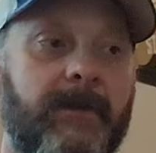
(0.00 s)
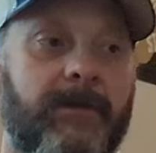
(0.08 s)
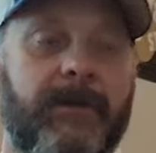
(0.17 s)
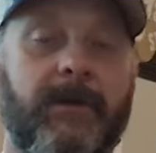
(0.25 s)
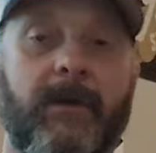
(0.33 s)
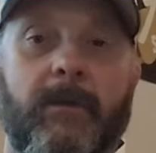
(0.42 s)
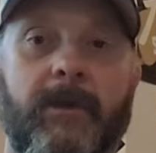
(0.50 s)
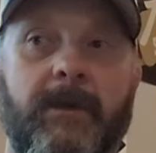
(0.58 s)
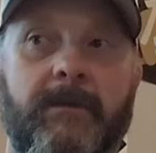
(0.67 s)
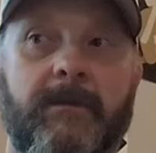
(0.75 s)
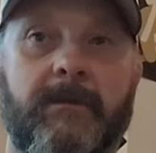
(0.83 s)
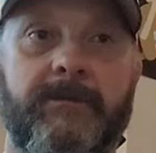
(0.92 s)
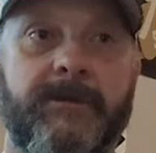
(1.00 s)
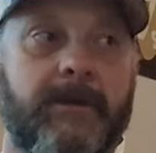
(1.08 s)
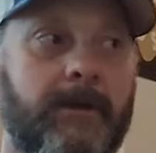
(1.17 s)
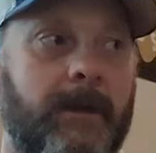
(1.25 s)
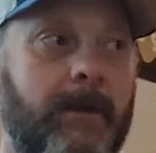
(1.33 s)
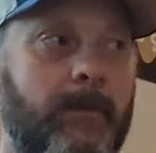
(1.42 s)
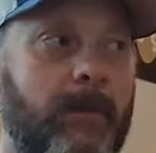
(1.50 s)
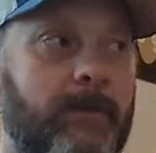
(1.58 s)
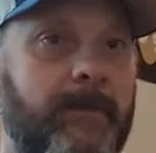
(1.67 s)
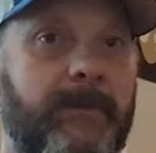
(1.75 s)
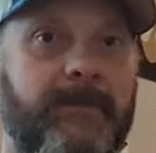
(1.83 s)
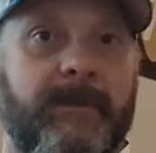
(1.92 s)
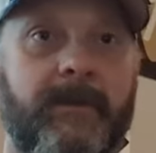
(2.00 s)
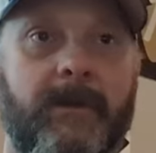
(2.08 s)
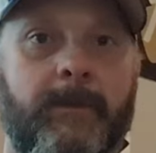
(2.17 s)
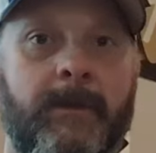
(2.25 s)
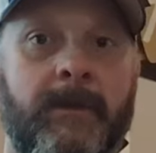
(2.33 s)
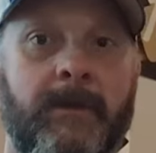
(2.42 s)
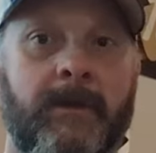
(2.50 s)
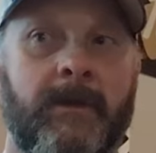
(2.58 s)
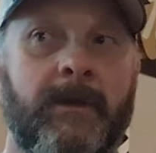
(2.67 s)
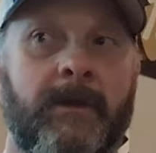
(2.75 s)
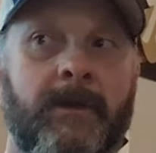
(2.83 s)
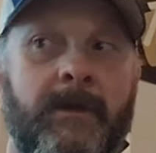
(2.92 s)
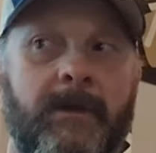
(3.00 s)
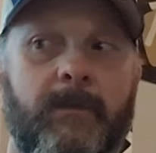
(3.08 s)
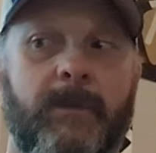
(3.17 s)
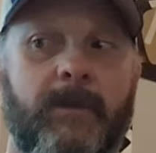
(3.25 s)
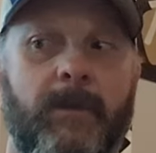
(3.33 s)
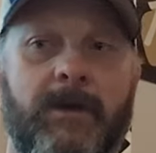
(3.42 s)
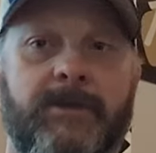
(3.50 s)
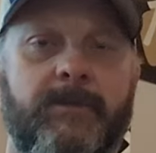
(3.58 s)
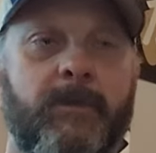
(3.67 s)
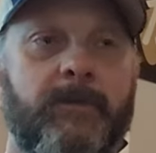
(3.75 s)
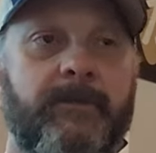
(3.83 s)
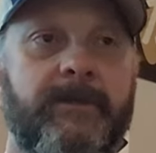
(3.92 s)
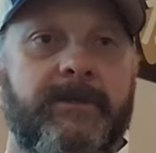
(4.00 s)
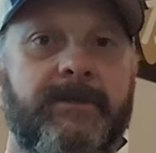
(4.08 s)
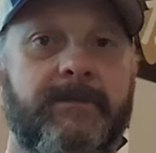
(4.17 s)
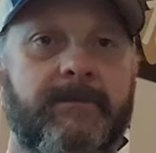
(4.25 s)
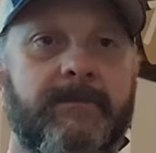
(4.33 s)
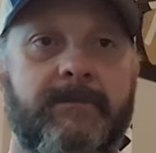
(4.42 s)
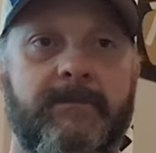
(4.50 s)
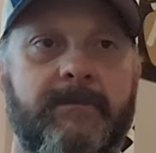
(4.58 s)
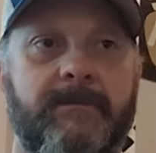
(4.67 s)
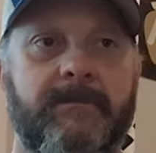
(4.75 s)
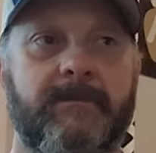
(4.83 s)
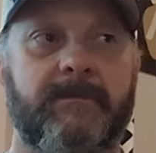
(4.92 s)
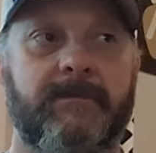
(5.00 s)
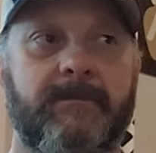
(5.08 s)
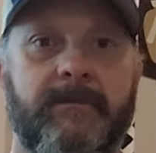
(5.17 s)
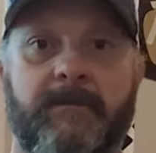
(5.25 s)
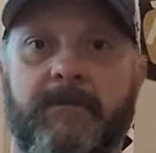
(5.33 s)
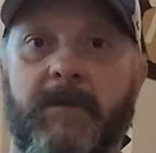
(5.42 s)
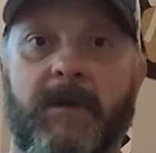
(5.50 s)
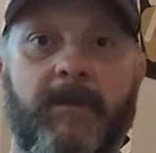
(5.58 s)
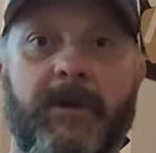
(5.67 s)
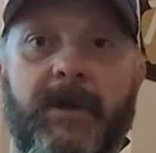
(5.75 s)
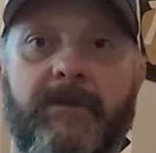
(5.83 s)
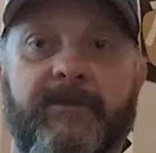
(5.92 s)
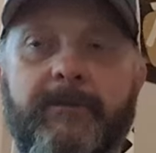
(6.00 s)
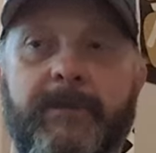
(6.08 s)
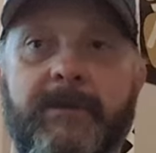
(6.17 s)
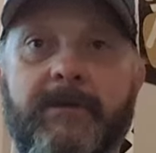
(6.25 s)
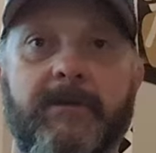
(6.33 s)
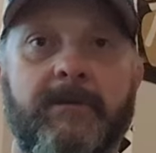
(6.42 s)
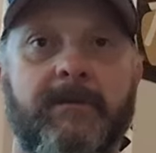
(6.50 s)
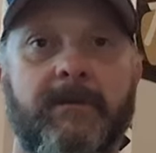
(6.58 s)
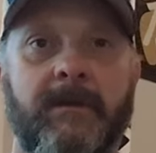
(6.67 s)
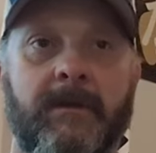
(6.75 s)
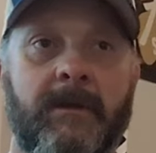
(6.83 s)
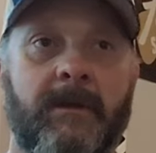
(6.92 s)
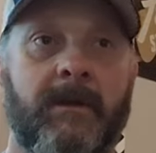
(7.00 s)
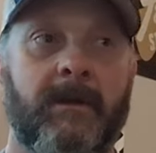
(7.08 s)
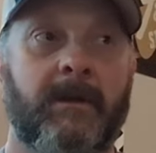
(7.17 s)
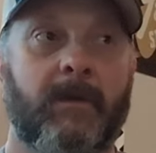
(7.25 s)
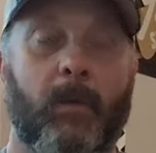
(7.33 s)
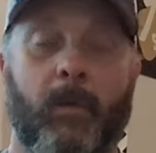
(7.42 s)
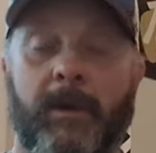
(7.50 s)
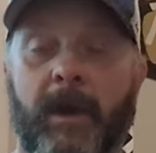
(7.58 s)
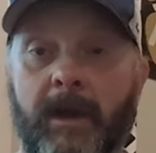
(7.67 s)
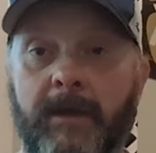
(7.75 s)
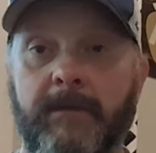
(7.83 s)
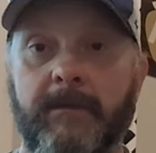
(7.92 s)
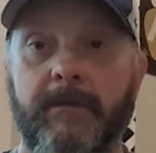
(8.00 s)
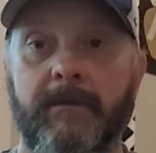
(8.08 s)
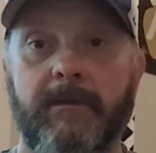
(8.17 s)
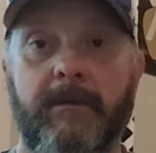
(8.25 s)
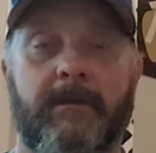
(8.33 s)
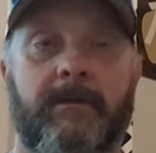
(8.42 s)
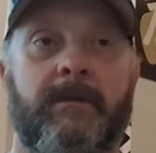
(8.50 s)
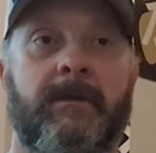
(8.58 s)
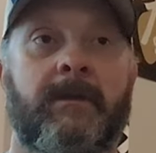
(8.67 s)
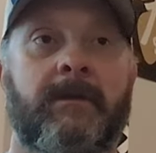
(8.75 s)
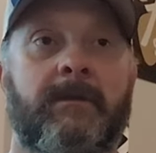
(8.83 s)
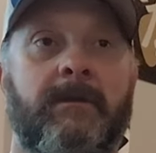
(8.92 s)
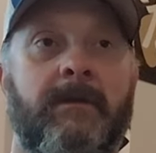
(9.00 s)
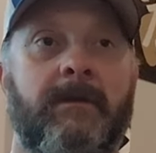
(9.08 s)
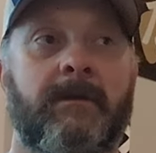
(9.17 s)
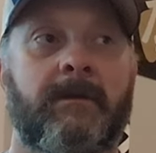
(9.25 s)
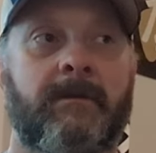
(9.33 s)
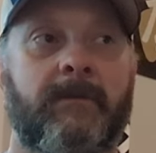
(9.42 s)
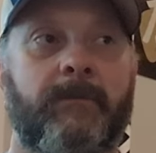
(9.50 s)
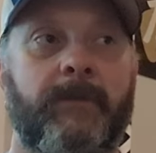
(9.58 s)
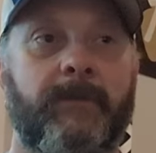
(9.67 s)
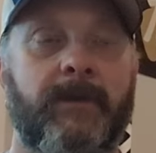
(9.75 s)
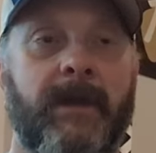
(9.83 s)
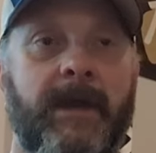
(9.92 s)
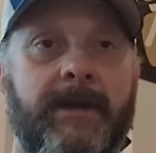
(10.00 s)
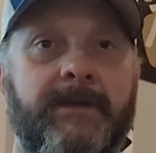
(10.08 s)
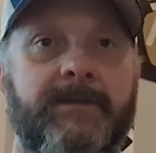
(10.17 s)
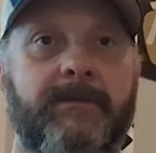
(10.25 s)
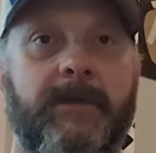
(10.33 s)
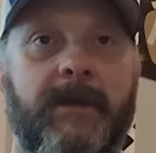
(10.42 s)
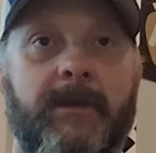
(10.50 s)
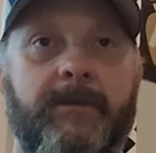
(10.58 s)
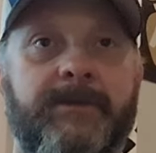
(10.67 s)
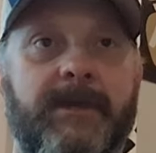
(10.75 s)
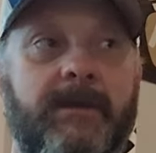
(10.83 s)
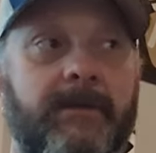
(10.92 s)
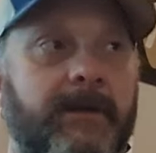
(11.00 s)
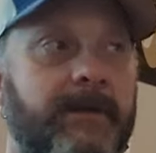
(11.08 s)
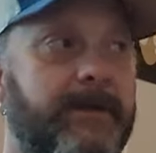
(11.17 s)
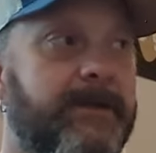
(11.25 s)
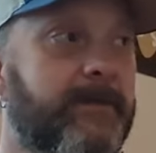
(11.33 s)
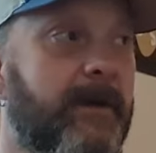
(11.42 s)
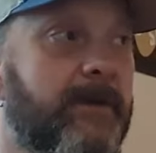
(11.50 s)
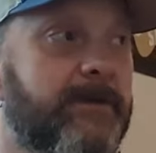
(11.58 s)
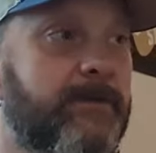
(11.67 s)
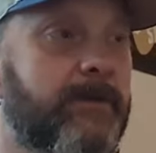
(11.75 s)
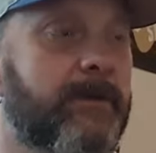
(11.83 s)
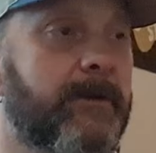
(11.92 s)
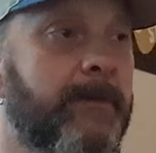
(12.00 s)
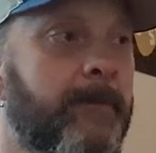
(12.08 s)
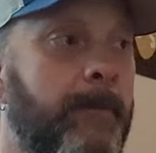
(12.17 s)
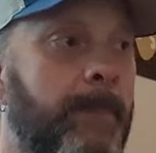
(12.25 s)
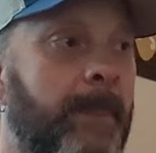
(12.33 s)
had nothing going on. It's like I came home, put my feet up, we watched movies. I might have some beer or not, and uh, we relaxed. We got up Saturday, did some housework,